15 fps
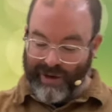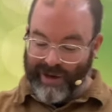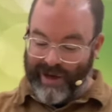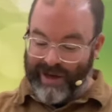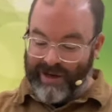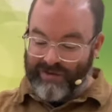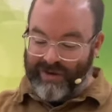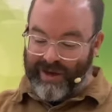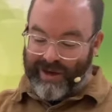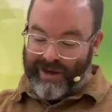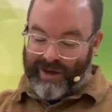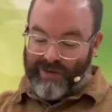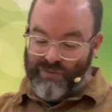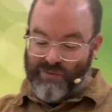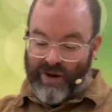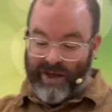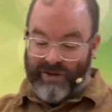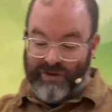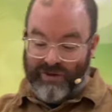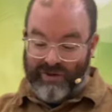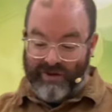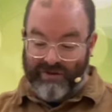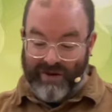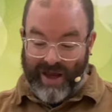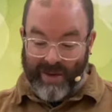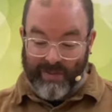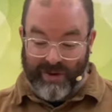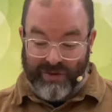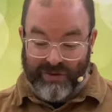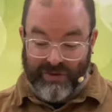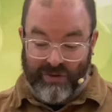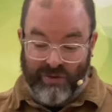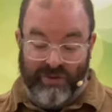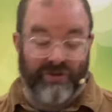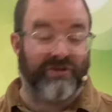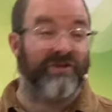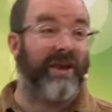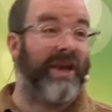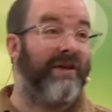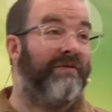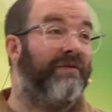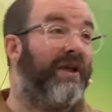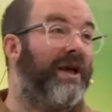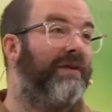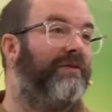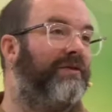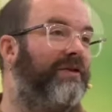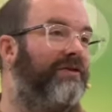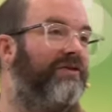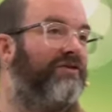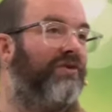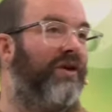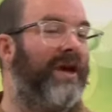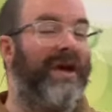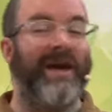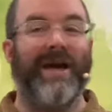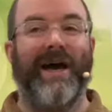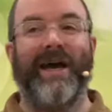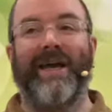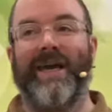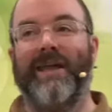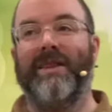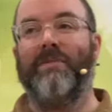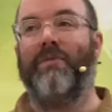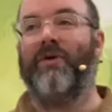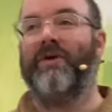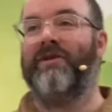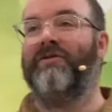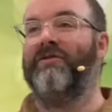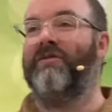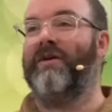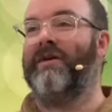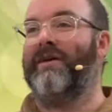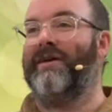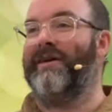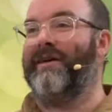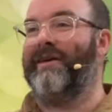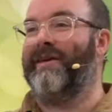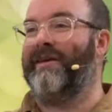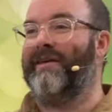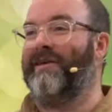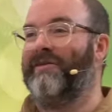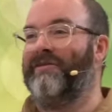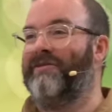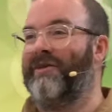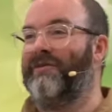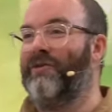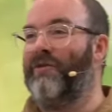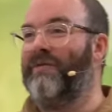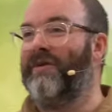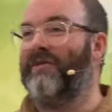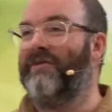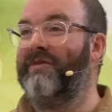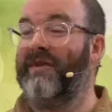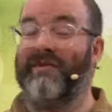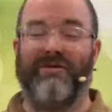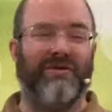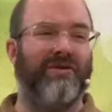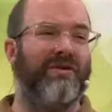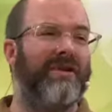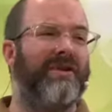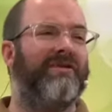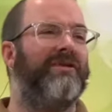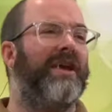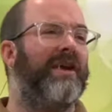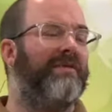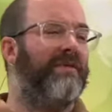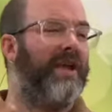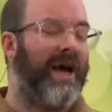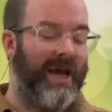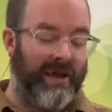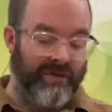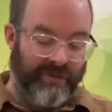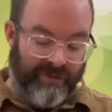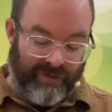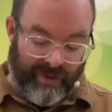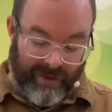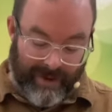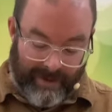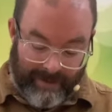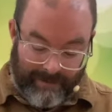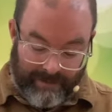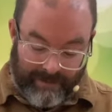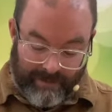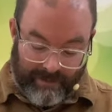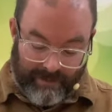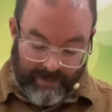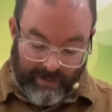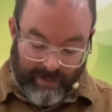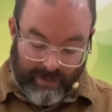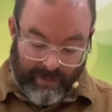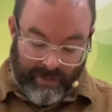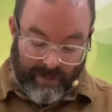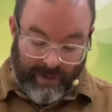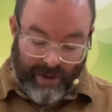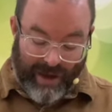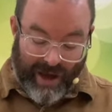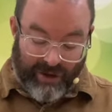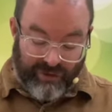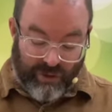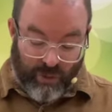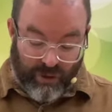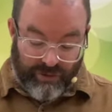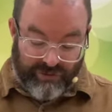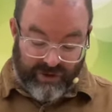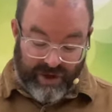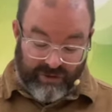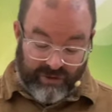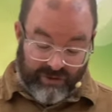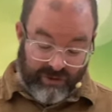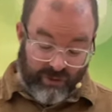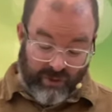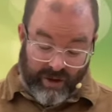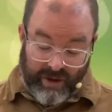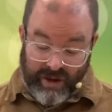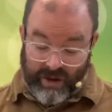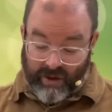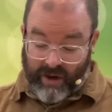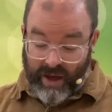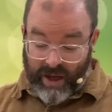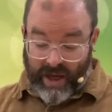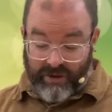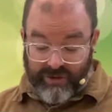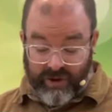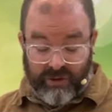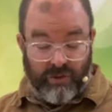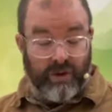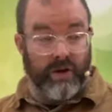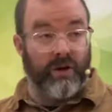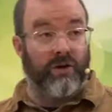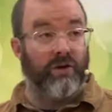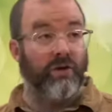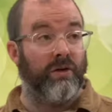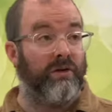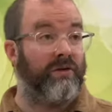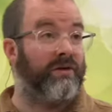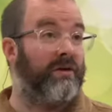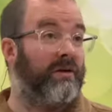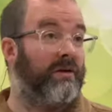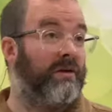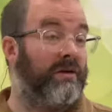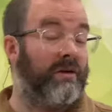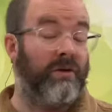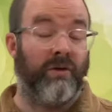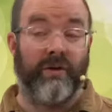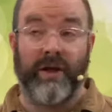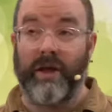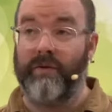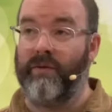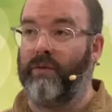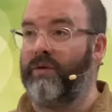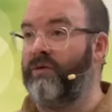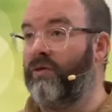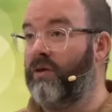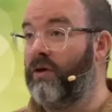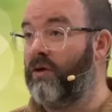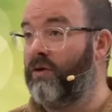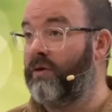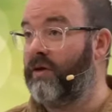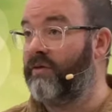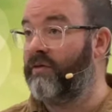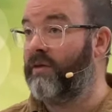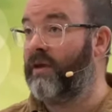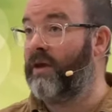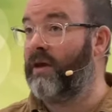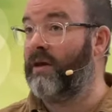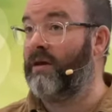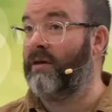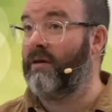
And is it right on the Sabbath to save life or destroy it? Again, the point is, is, is obvious, it? Surely save life. And so, what's Jesus doing here? Is he doing good or evil? He's doing good, isn't he?